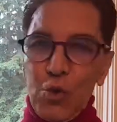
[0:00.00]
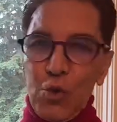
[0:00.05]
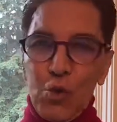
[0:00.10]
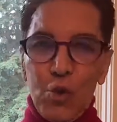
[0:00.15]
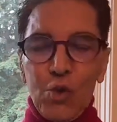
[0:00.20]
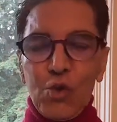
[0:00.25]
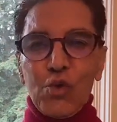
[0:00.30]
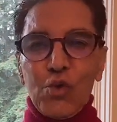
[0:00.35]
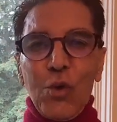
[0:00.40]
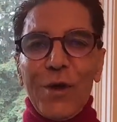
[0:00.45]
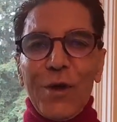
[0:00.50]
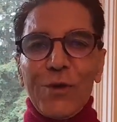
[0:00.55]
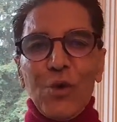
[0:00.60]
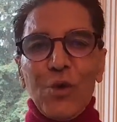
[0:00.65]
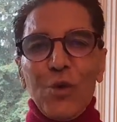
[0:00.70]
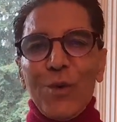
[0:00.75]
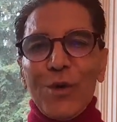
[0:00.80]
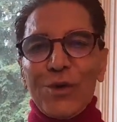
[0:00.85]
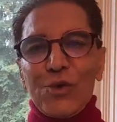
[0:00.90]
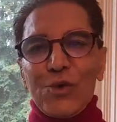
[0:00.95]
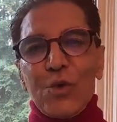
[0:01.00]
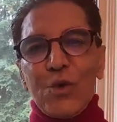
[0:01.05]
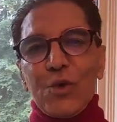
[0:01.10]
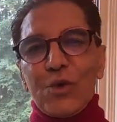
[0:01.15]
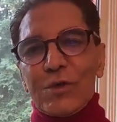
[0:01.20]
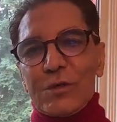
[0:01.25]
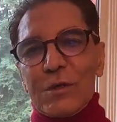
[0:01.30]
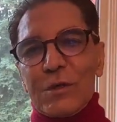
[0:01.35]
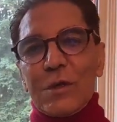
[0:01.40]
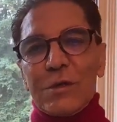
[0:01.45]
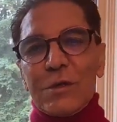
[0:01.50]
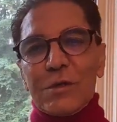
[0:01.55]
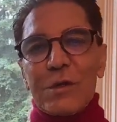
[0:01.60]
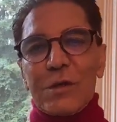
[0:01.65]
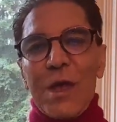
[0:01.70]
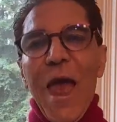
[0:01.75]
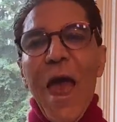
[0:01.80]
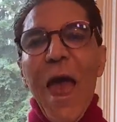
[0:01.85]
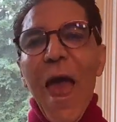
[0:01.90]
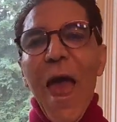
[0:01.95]
due to
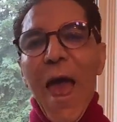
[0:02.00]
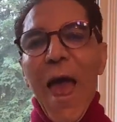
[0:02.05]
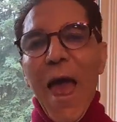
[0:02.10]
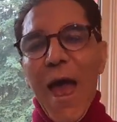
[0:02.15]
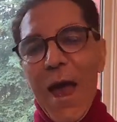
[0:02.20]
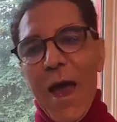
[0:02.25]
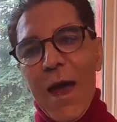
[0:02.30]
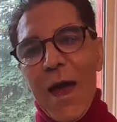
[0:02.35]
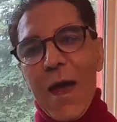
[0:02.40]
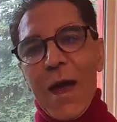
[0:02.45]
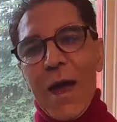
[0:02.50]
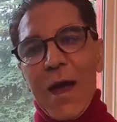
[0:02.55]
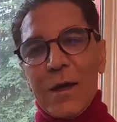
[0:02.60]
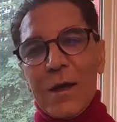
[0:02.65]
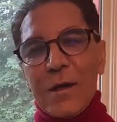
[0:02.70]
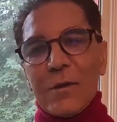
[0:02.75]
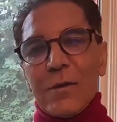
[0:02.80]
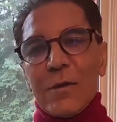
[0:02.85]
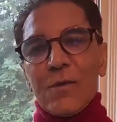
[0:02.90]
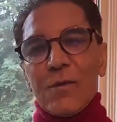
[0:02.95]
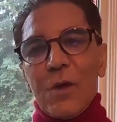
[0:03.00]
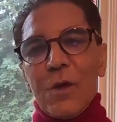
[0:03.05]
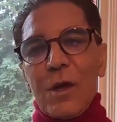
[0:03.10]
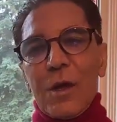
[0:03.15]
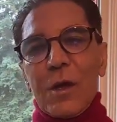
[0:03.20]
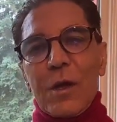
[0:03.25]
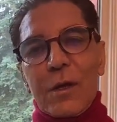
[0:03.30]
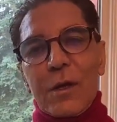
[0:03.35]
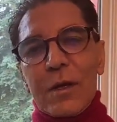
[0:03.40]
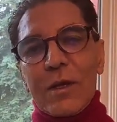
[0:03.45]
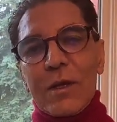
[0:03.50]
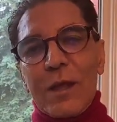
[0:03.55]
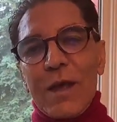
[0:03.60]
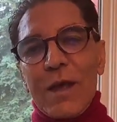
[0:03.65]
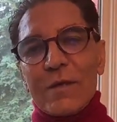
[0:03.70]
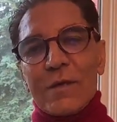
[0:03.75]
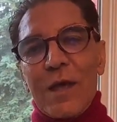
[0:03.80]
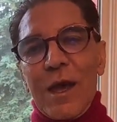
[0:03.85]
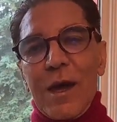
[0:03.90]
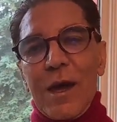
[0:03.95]
endometriosis, and it
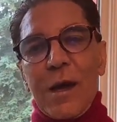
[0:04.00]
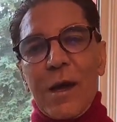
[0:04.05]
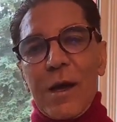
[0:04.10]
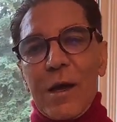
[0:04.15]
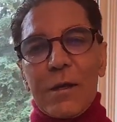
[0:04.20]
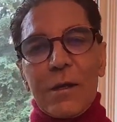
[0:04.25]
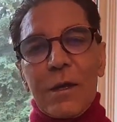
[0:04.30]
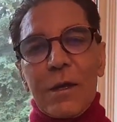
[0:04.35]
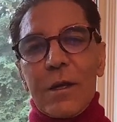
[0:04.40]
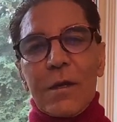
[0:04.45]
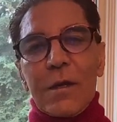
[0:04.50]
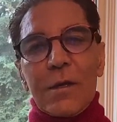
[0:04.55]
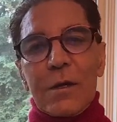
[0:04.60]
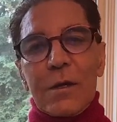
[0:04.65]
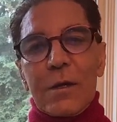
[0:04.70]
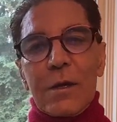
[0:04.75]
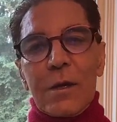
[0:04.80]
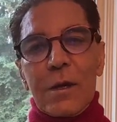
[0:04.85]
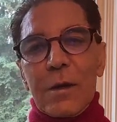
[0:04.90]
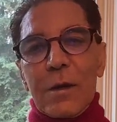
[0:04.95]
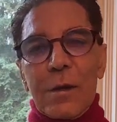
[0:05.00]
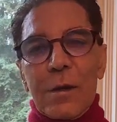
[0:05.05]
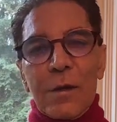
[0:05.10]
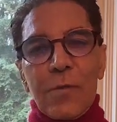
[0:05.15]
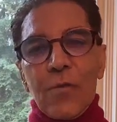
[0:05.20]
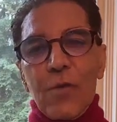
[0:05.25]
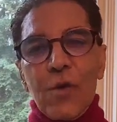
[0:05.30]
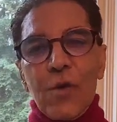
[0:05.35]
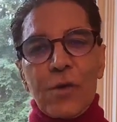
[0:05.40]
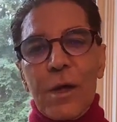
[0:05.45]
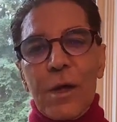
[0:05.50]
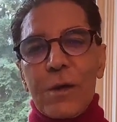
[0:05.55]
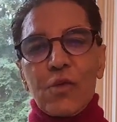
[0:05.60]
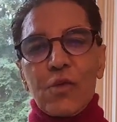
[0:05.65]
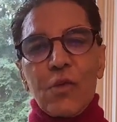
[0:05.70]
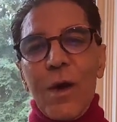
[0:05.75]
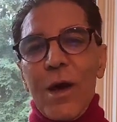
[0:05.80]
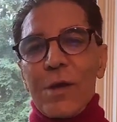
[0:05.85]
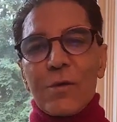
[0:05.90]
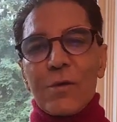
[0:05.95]
has had more than
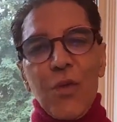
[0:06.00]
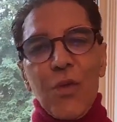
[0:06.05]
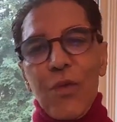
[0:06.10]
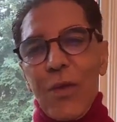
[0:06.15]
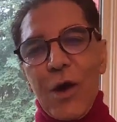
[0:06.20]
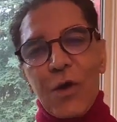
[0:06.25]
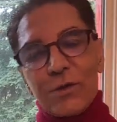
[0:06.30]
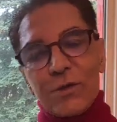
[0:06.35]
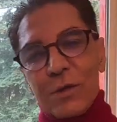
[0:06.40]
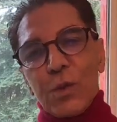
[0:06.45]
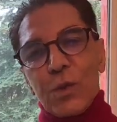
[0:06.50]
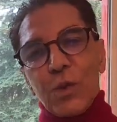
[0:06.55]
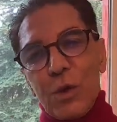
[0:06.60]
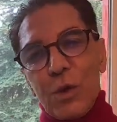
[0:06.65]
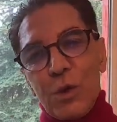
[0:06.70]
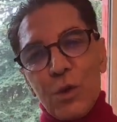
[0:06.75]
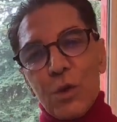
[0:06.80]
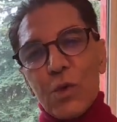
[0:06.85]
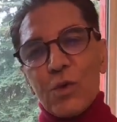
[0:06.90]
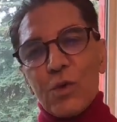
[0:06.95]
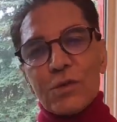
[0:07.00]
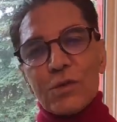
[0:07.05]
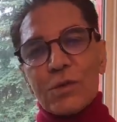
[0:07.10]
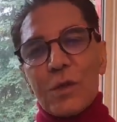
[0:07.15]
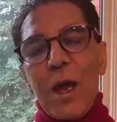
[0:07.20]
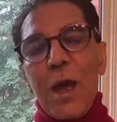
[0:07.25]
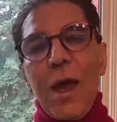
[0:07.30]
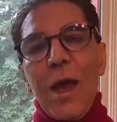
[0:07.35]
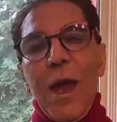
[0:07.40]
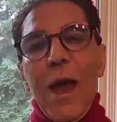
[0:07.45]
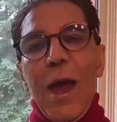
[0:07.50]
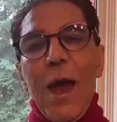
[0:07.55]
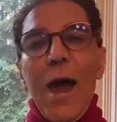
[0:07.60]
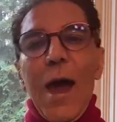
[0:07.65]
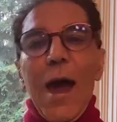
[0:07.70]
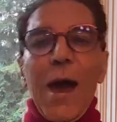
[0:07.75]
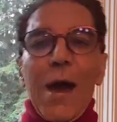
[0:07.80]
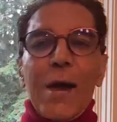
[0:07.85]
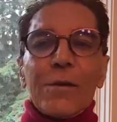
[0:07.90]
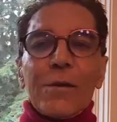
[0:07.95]
200,000 views.
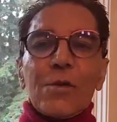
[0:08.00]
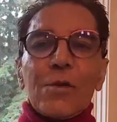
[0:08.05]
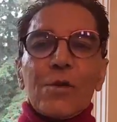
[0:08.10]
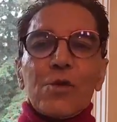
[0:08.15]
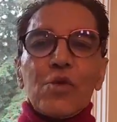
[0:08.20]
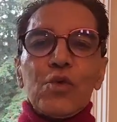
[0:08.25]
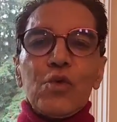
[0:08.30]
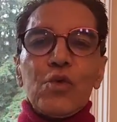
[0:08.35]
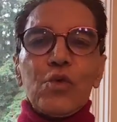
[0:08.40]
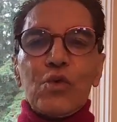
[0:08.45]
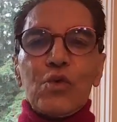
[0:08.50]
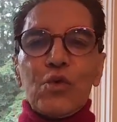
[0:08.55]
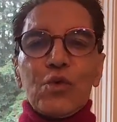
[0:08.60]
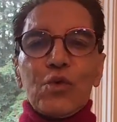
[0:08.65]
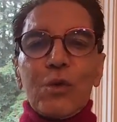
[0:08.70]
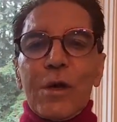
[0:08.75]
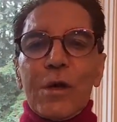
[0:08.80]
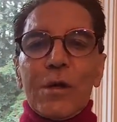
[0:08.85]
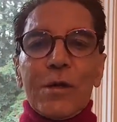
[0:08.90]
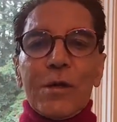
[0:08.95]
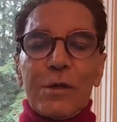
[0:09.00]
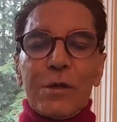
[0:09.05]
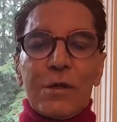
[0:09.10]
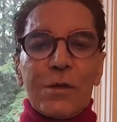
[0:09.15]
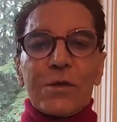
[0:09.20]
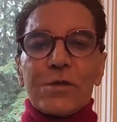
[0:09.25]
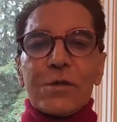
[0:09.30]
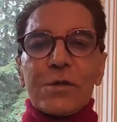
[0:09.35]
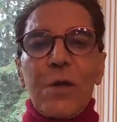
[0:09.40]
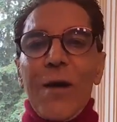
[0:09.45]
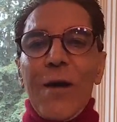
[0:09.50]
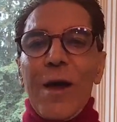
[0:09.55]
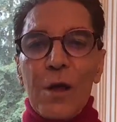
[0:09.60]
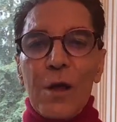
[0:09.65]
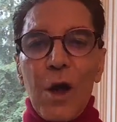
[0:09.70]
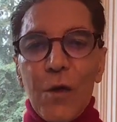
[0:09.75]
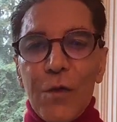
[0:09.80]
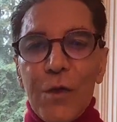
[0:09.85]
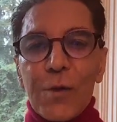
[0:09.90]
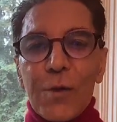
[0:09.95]
And due to the interest of
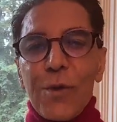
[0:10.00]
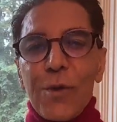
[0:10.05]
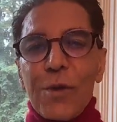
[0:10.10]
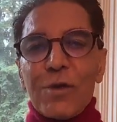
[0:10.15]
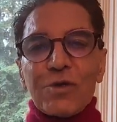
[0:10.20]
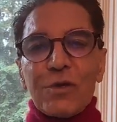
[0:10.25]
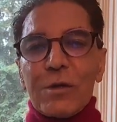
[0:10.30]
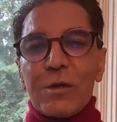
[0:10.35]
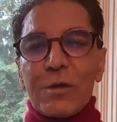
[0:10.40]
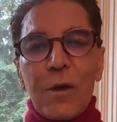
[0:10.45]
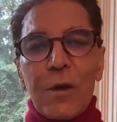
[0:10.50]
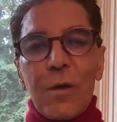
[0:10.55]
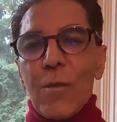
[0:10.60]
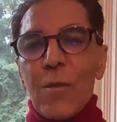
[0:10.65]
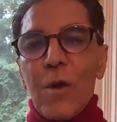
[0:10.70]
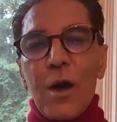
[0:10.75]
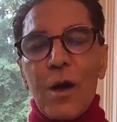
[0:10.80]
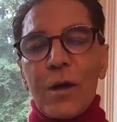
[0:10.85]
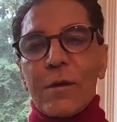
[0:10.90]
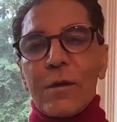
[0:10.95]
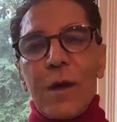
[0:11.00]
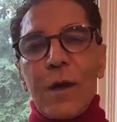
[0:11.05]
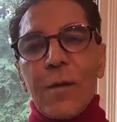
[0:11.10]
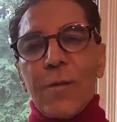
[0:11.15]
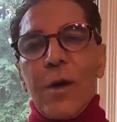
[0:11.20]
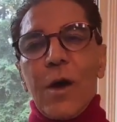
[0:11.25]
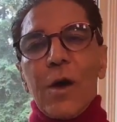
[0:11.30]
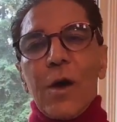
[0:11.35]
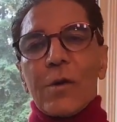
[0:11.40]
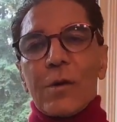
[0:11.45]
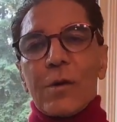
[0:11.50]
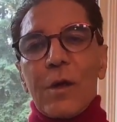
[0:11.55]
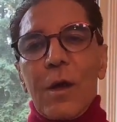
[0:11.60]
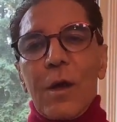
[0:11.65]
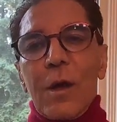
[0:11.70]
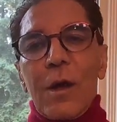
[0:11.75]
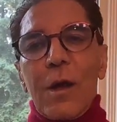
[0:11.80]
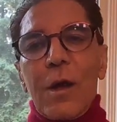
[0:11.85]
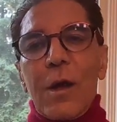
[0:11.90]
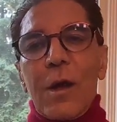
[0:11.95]
another patient of mine about
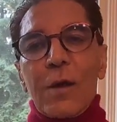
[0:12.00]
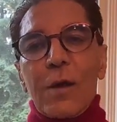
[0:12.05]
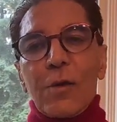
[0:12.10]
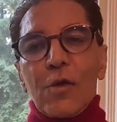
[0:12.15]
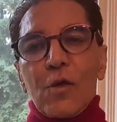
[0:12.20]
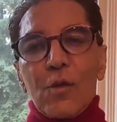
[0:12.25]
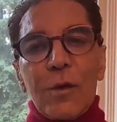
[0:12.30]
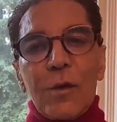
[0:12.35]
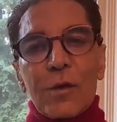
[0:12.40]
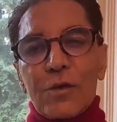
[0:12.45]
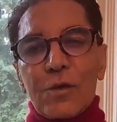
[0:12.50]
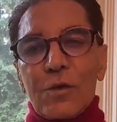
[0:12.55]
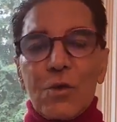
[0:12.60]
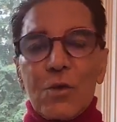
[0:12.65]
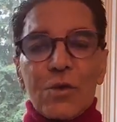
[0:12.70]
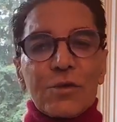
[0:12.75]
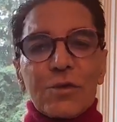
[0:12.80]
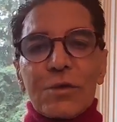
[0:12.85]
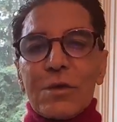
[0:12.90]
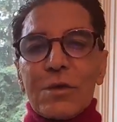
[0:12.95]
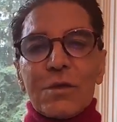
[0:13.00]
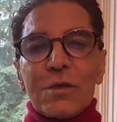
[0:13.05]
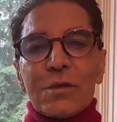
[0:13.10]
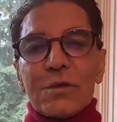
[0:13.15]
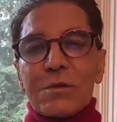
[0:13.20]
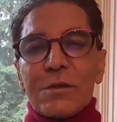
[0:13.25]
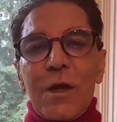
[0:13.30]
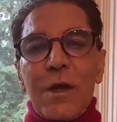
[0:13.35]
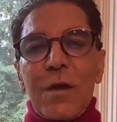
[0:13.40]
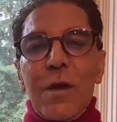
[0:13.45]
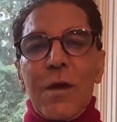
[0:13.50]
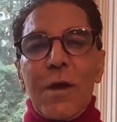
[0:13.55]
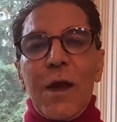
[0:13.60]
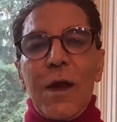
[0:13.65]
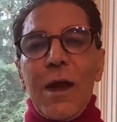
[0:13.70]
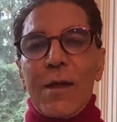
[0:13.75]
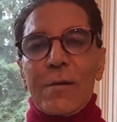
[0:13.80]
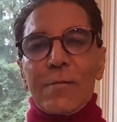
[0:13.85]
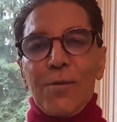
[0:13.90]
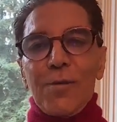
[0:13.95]
endometriosis
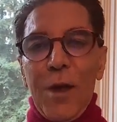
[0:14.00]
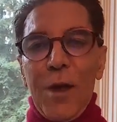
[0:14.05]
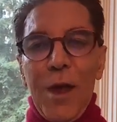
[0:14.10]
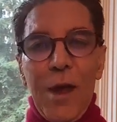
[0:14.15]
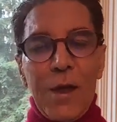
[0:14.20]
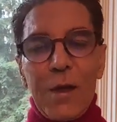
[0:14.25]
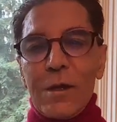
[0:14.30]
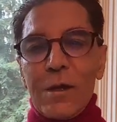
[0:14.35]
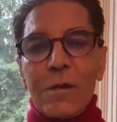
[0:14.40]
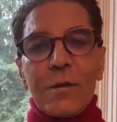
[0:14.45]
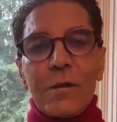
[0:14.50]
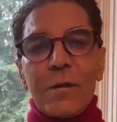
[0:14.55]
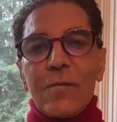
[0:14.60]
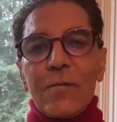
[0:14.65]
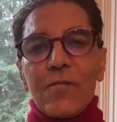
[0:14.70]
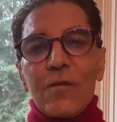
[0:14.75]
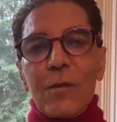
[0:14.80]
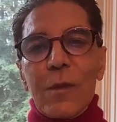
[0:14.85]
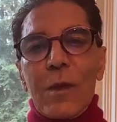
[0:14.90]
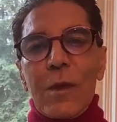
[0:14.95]
and pain,